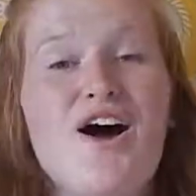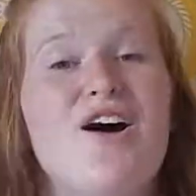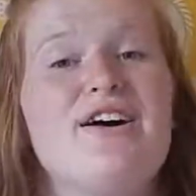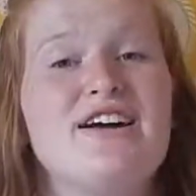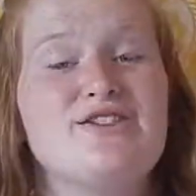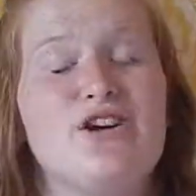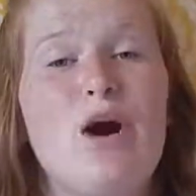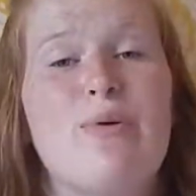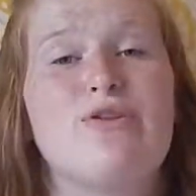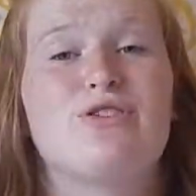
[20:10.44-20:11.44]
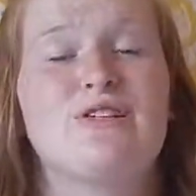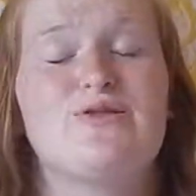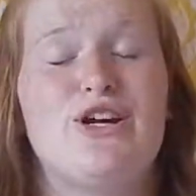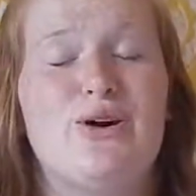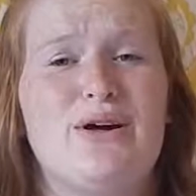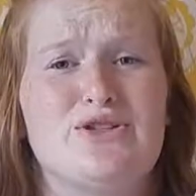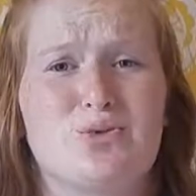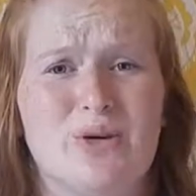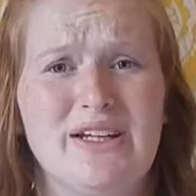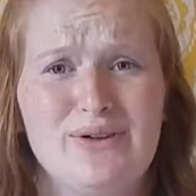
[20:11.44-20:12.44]
Okay, so I hope you enjoyed this video. It's
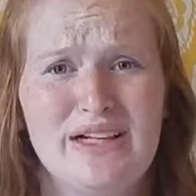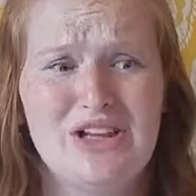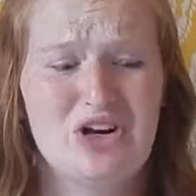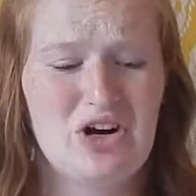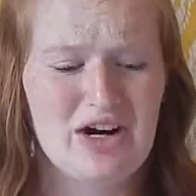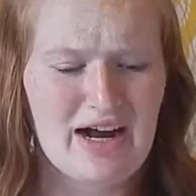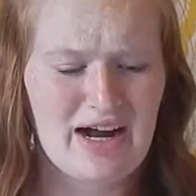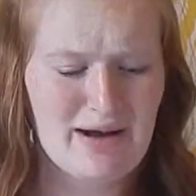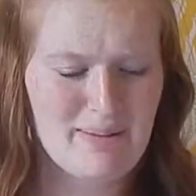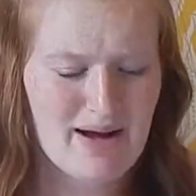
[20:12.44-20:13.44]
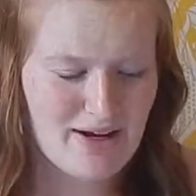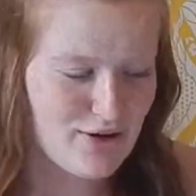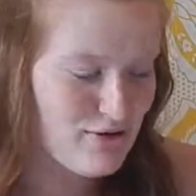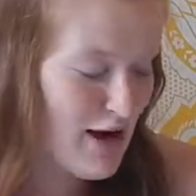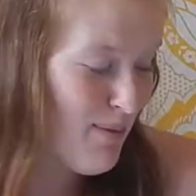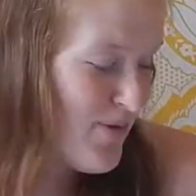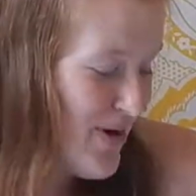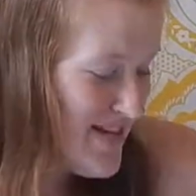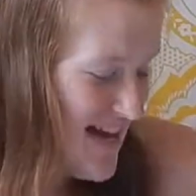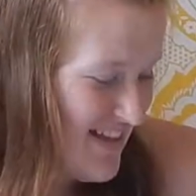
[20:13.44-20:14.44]
really, really long. I don't know how I'm
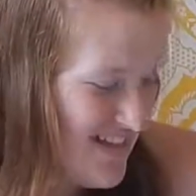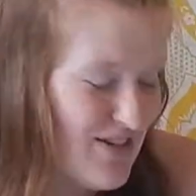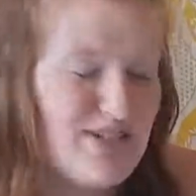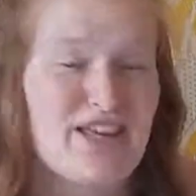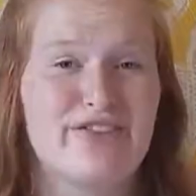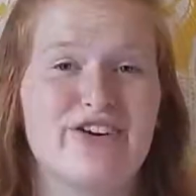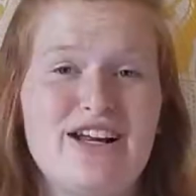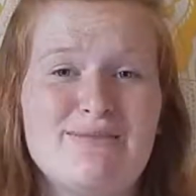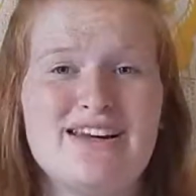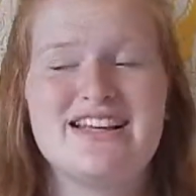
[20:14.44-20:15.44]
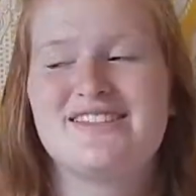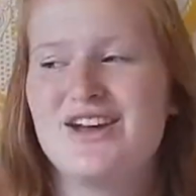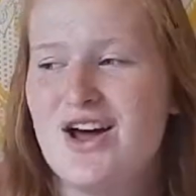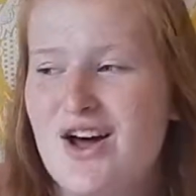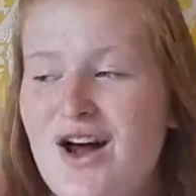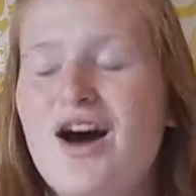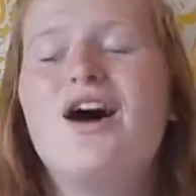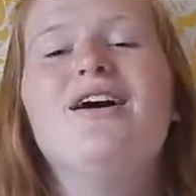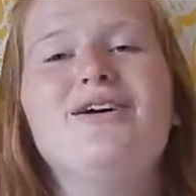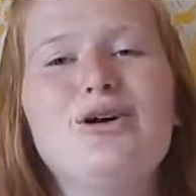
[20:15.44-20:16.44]
going to edit this. It's like 30 minutes.
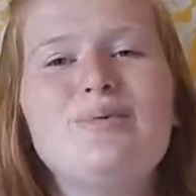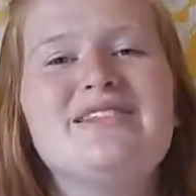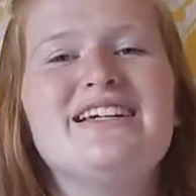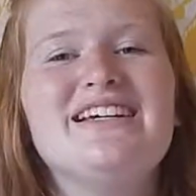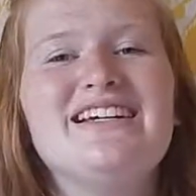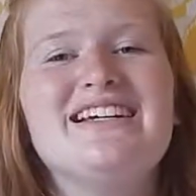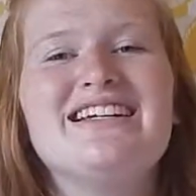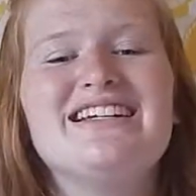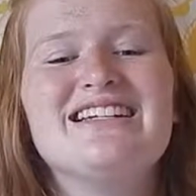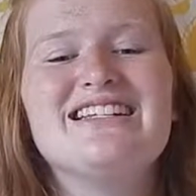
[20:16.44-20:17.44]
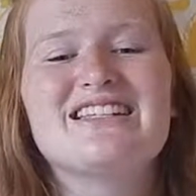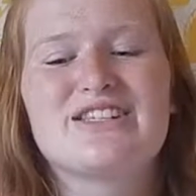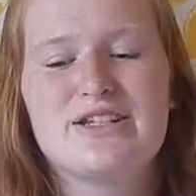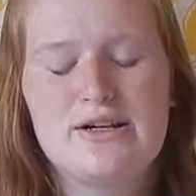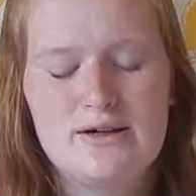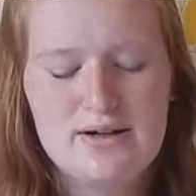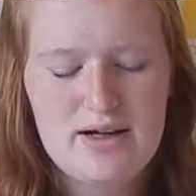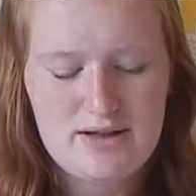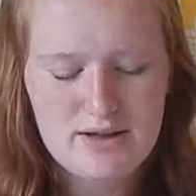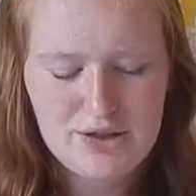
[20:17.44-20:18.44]
Oopsies! So
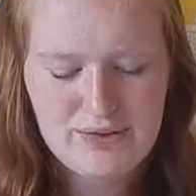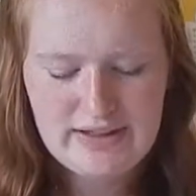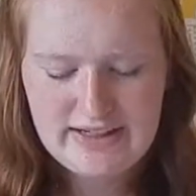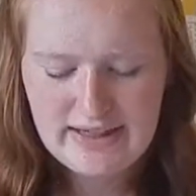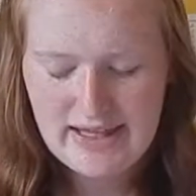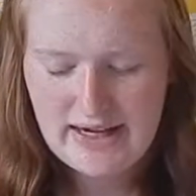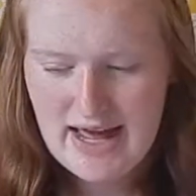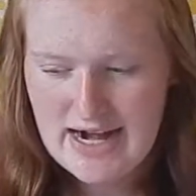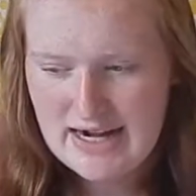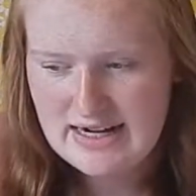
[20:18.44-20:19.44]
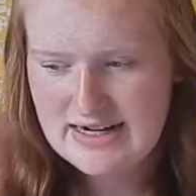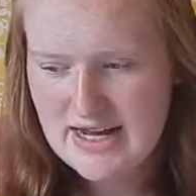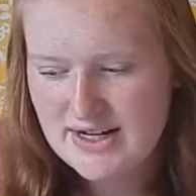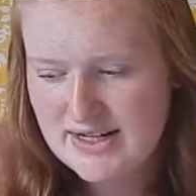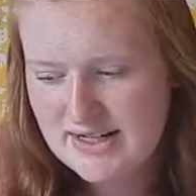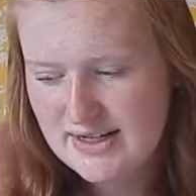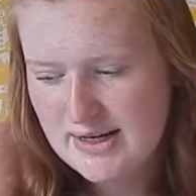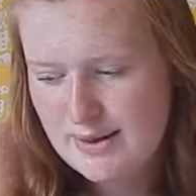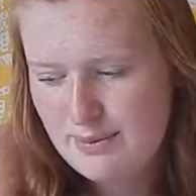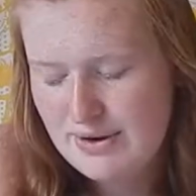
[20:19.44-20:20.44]
I'll hopefully get that edited down
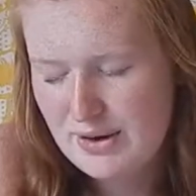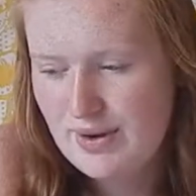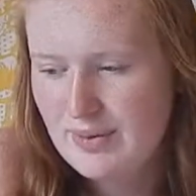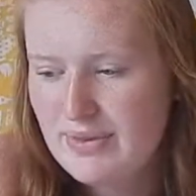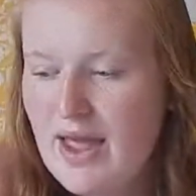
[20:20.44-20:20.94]
pretty well.